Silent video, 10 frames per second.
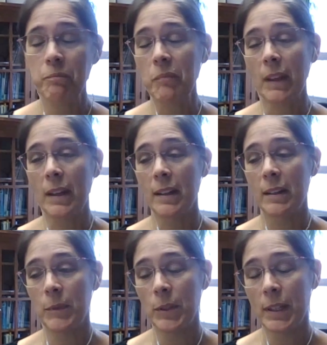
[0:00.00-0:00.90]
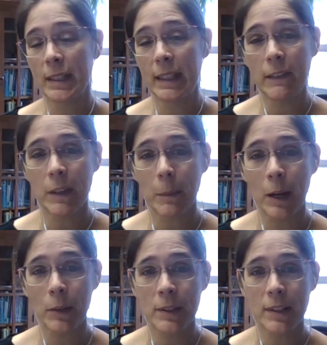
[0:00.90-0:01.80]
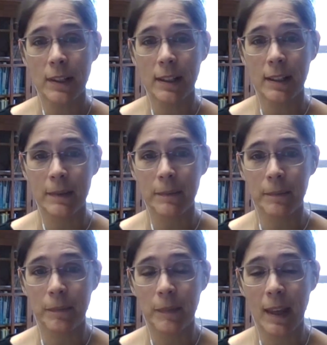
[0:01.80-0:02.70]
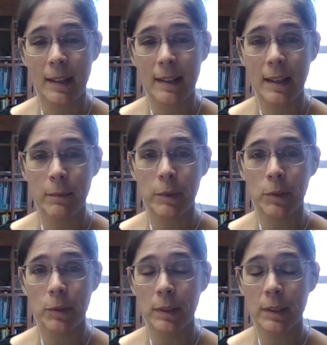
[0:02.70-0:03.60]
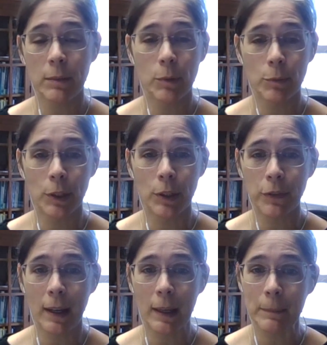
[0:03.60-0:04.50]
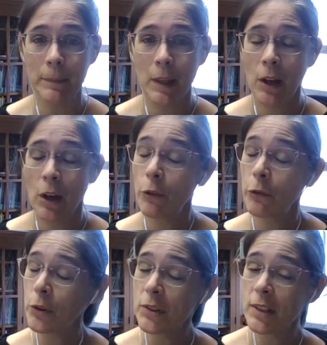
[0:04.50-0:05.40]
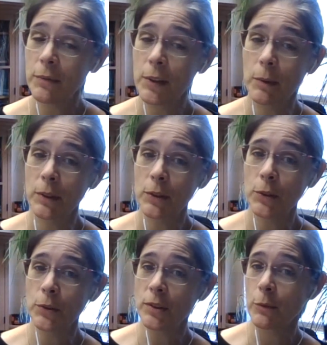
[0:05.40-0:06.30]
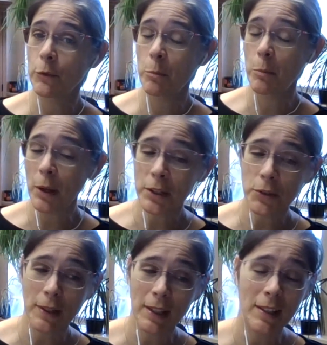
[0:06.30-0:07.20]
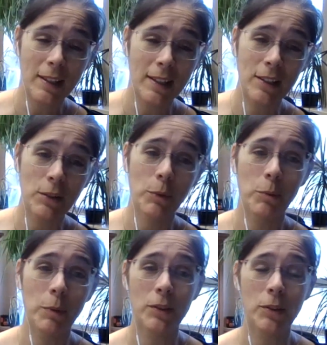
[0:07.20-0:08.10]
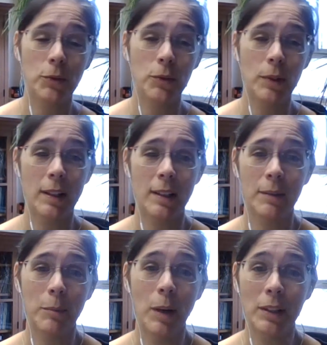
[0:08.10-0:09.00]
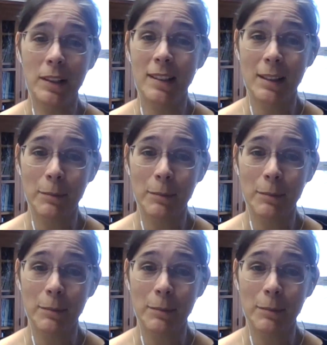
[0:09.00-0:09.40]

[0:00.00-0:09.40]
you can leave them out and they will work fine. Of course, if you want to use them for monitoring, you will want to monitor them